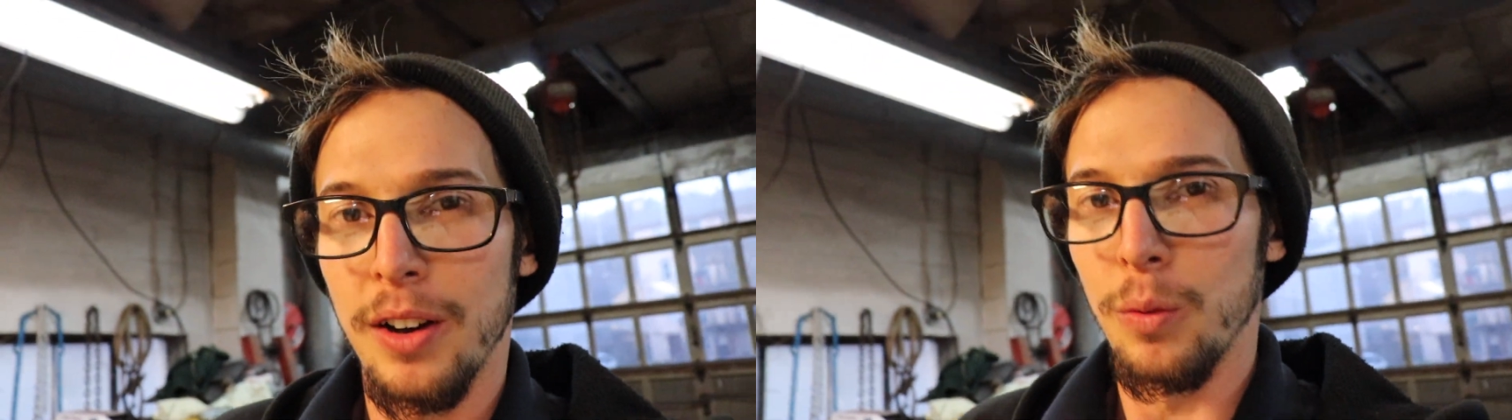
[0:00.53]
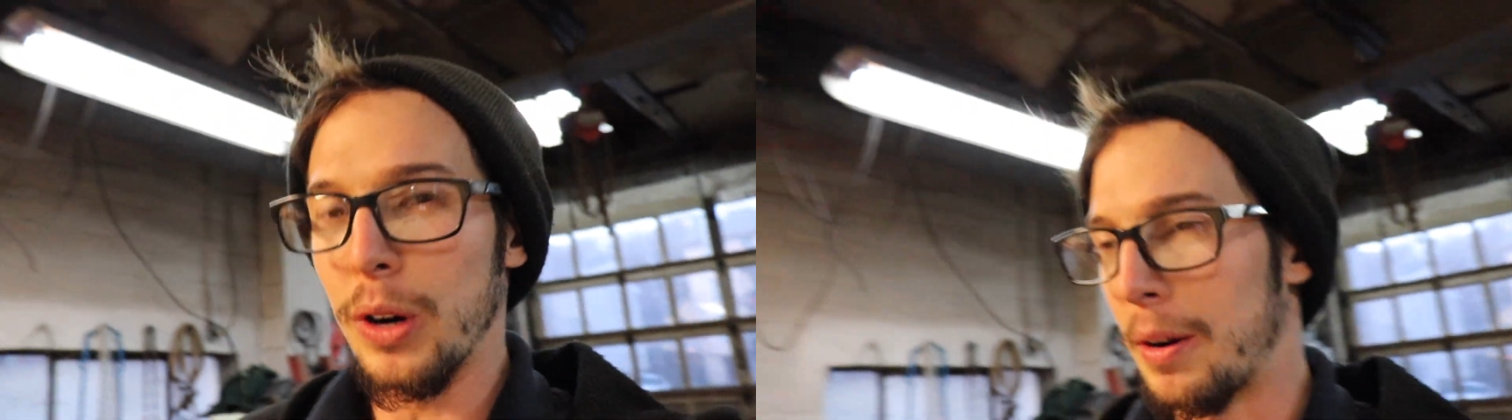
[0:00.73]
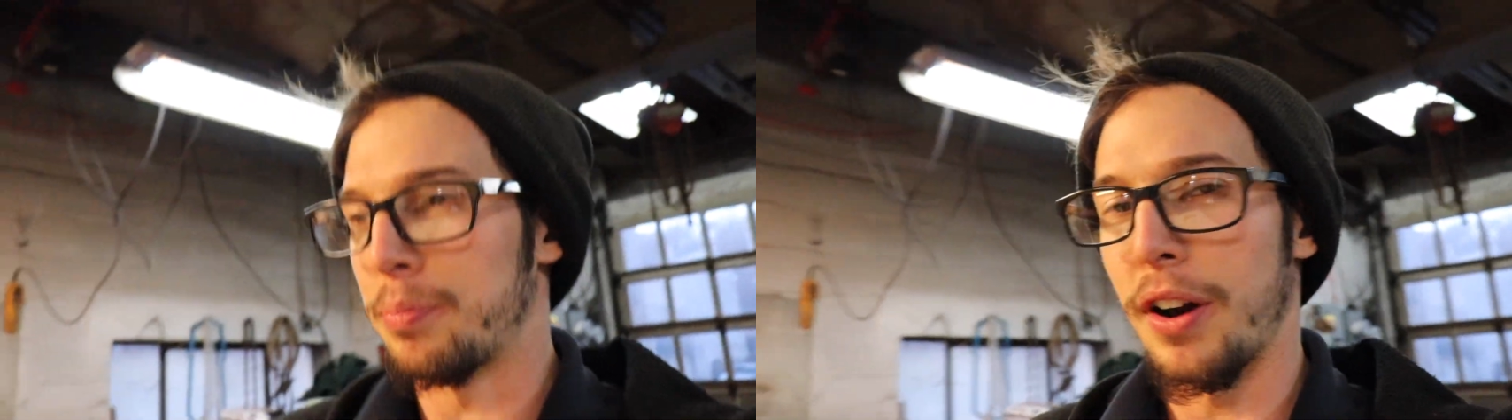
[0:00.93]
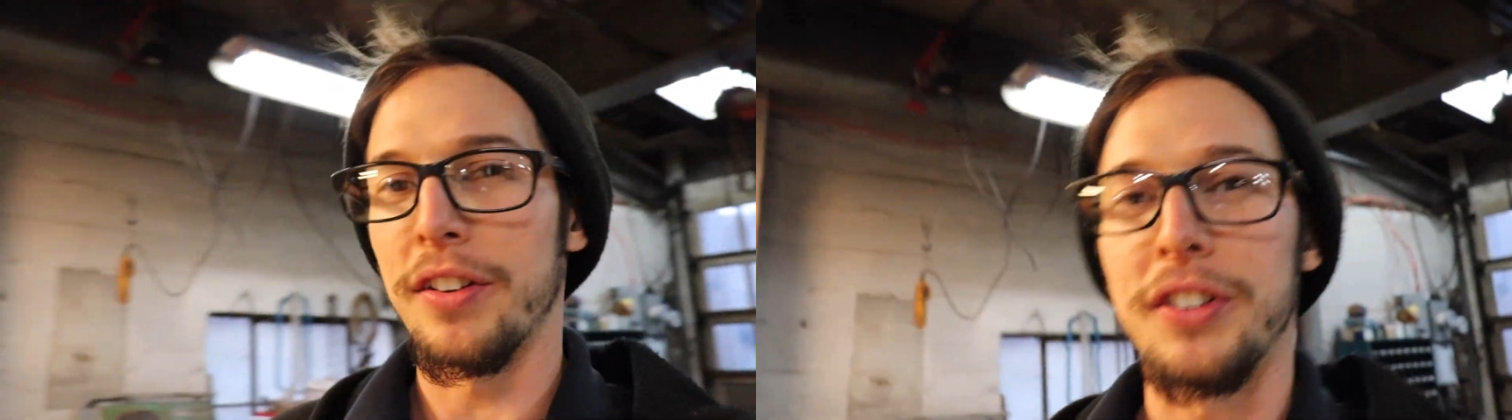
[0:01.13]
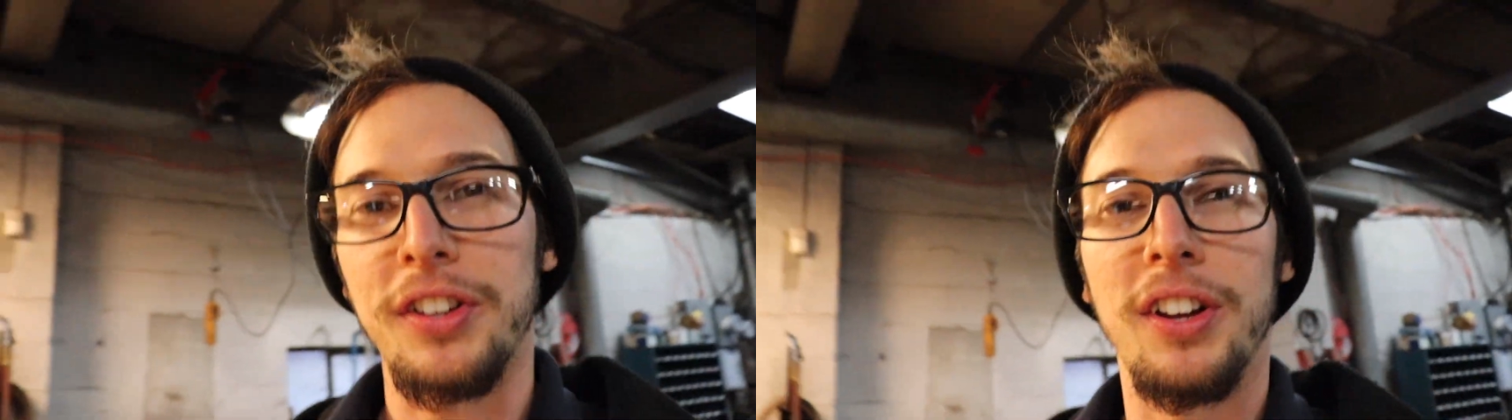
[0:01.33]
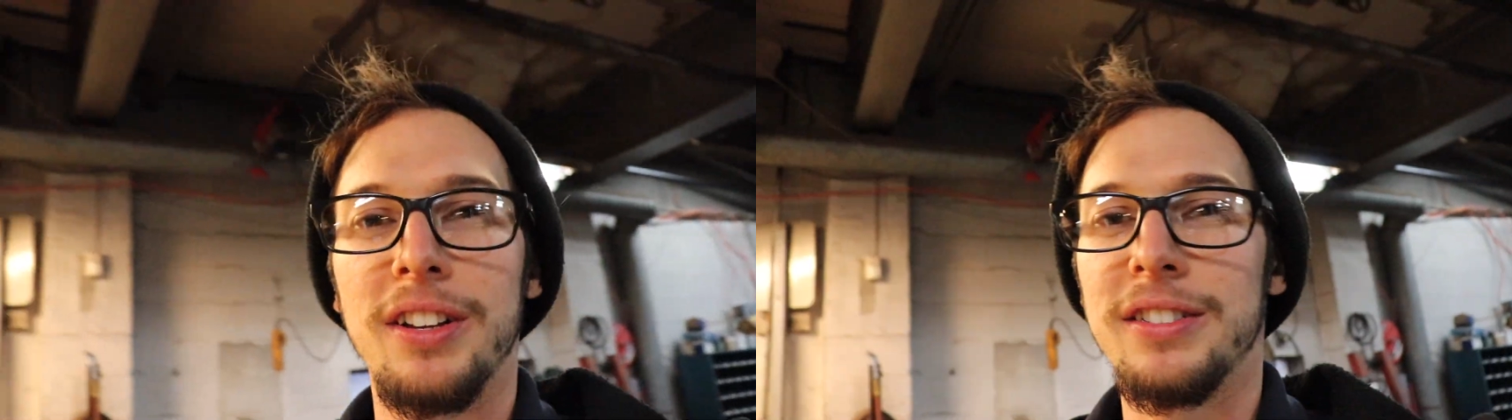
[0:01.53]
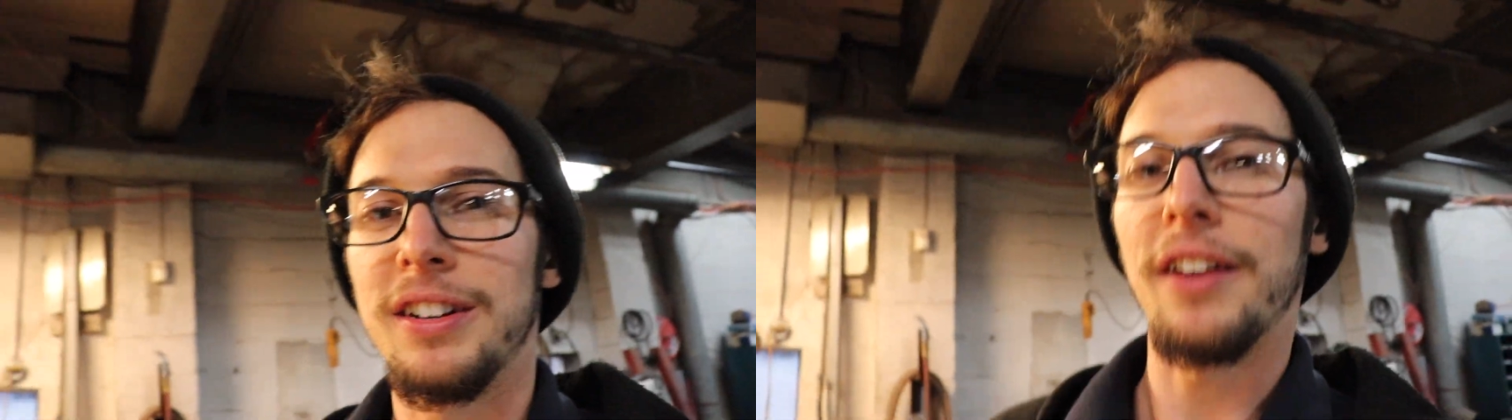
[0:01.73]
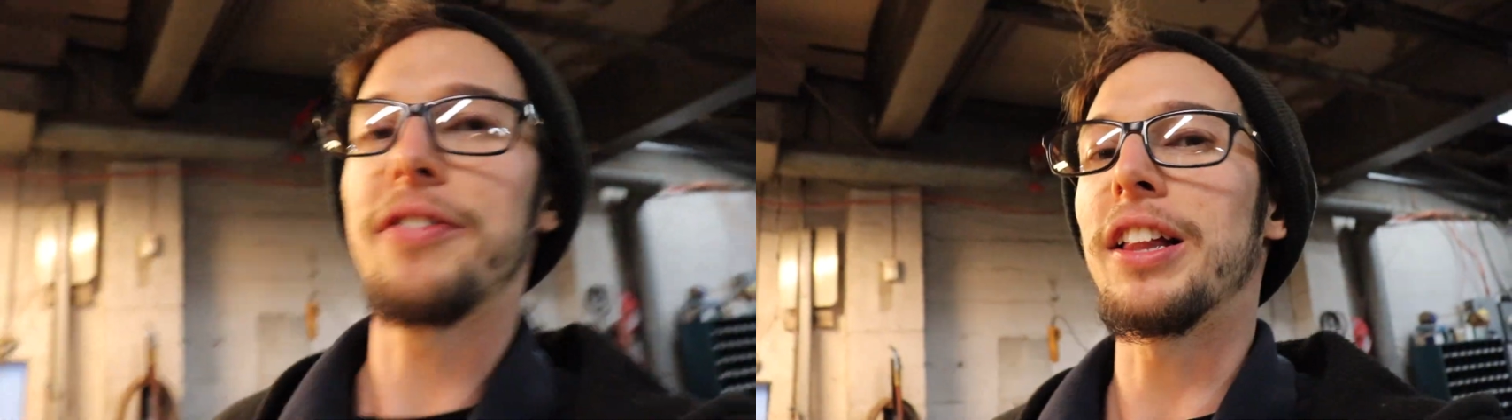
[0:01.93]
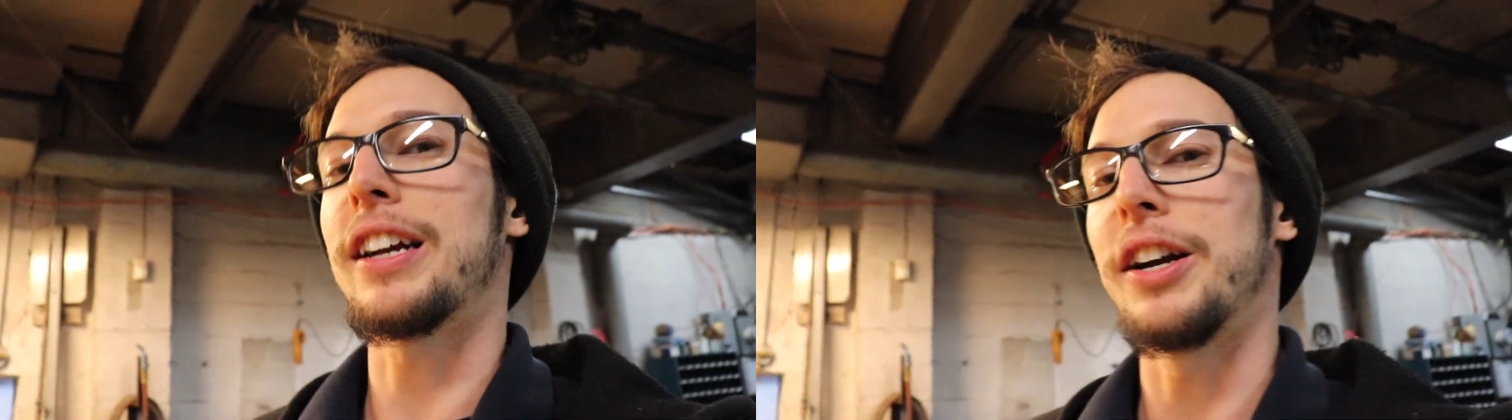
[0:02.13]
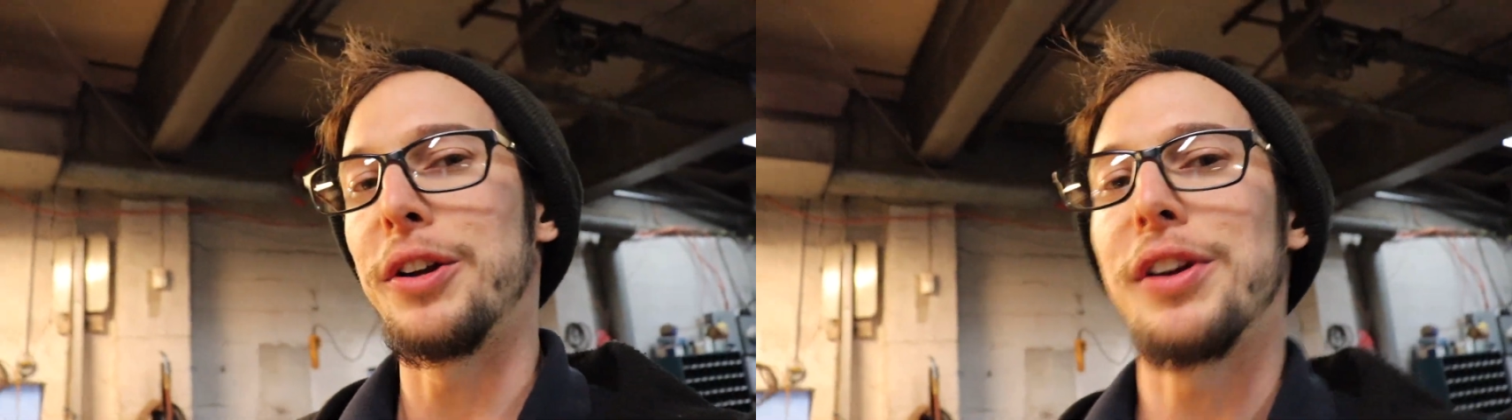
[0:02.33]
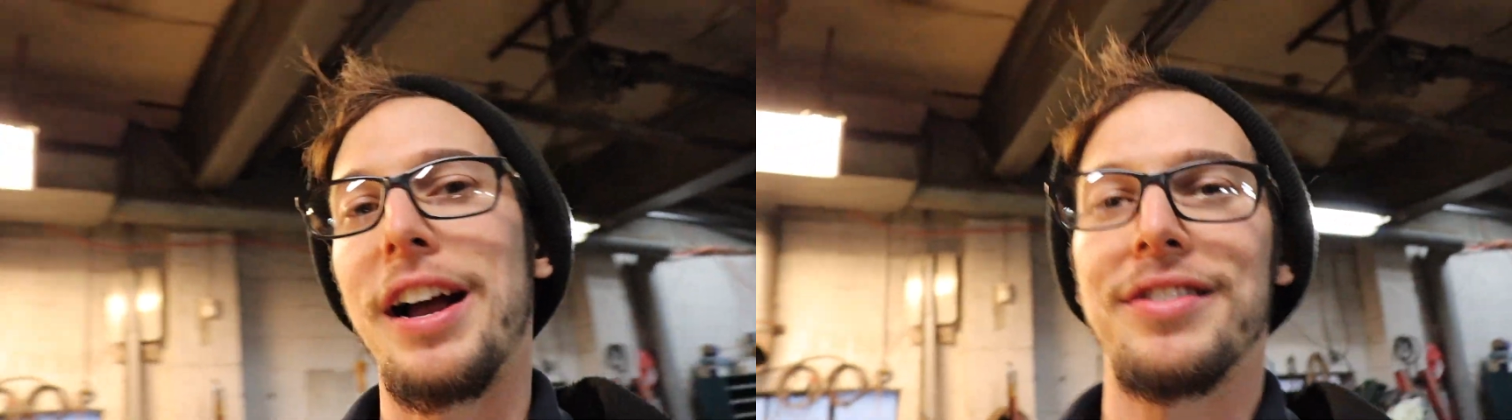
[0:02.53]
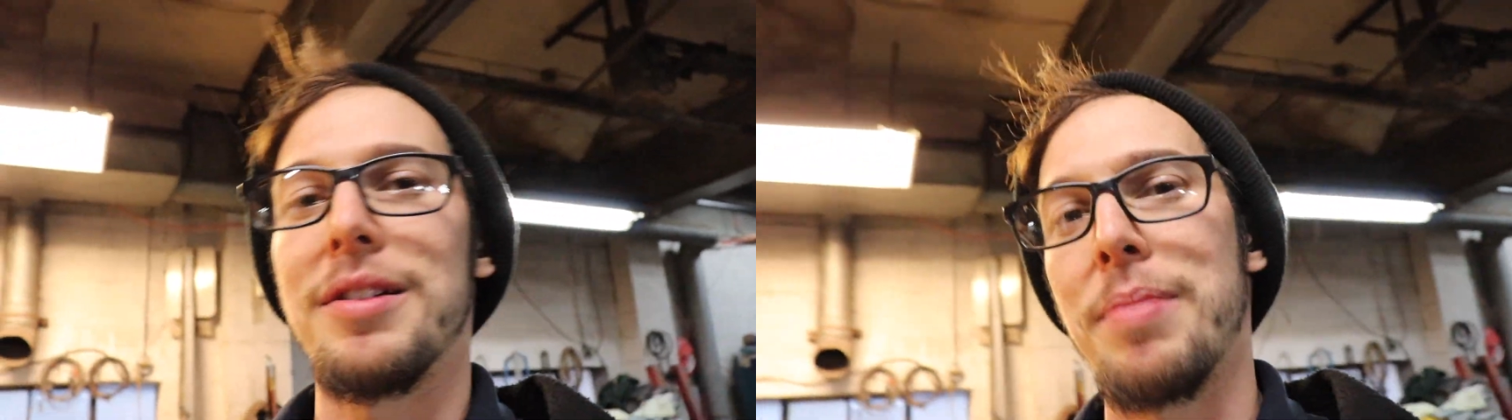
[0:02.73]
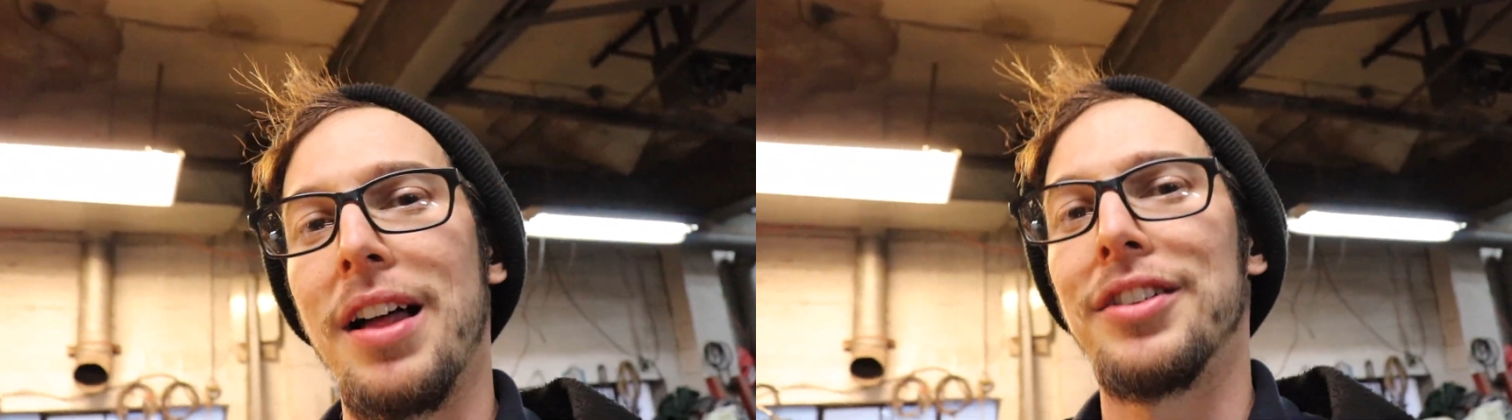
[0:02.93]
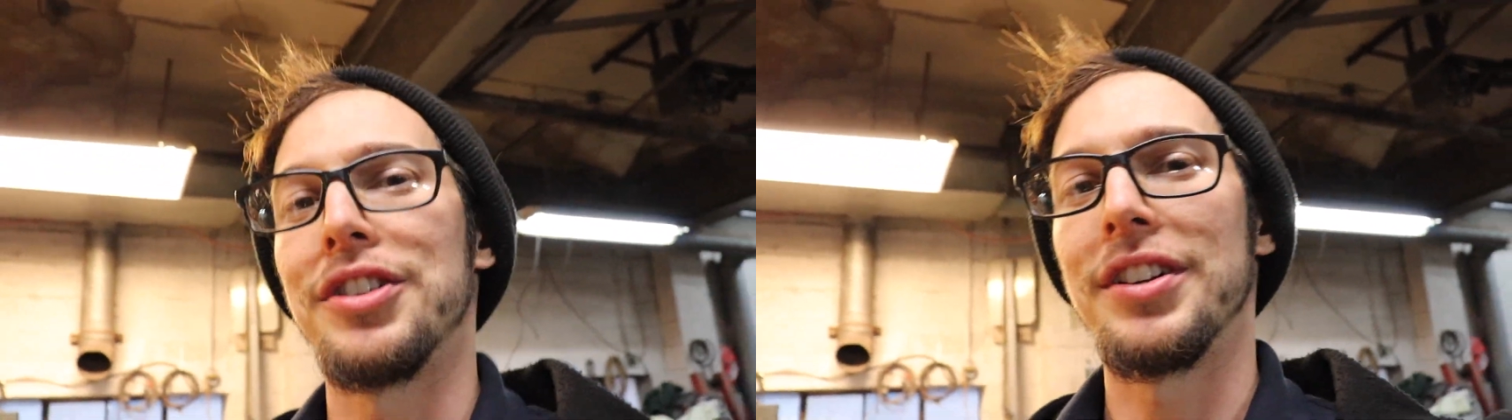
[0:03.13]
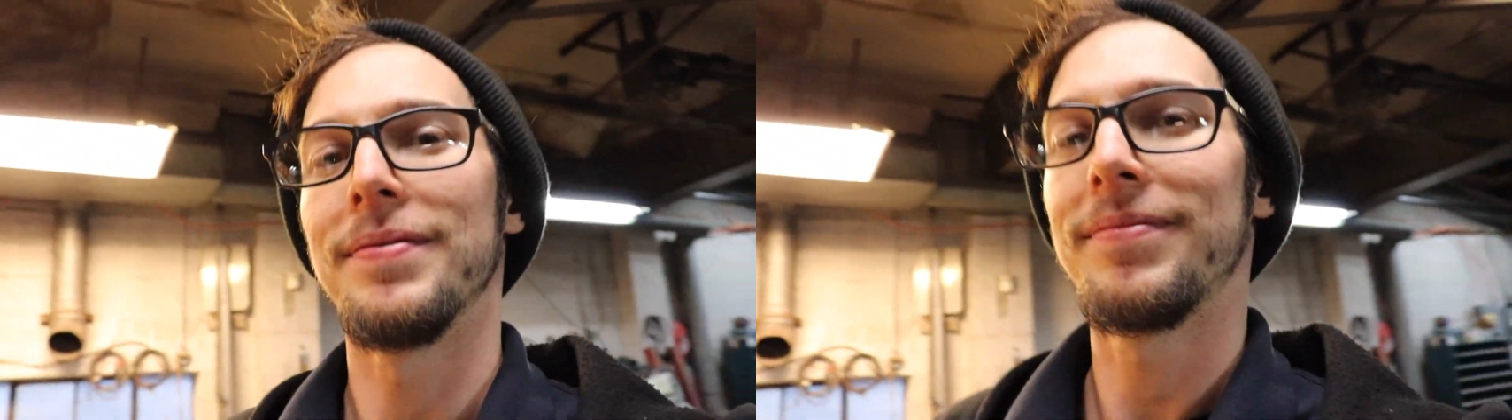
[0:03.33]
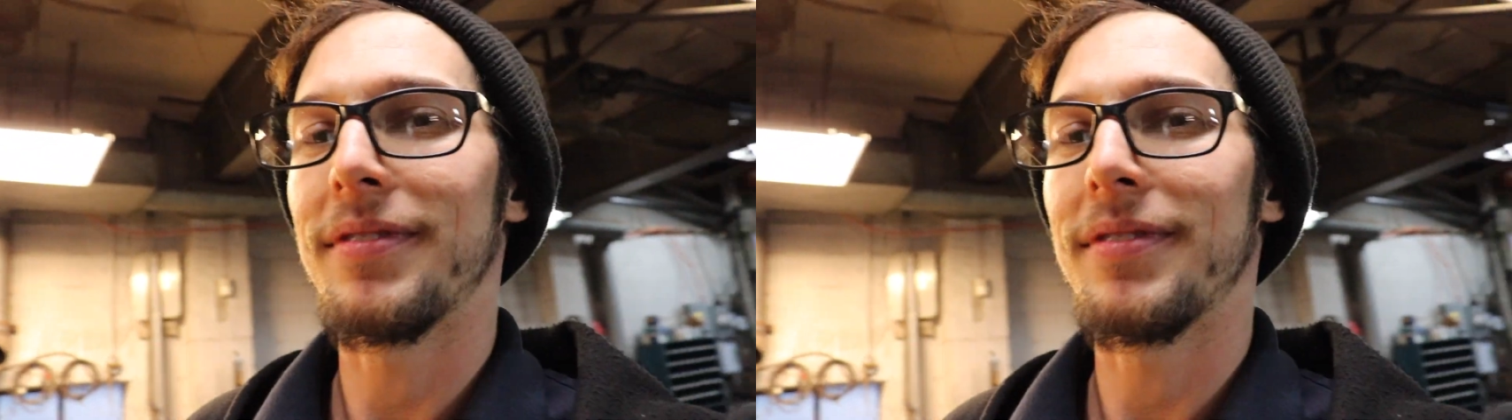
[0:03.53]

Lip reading: What up, brothers? I feel like I owe you guys an apology.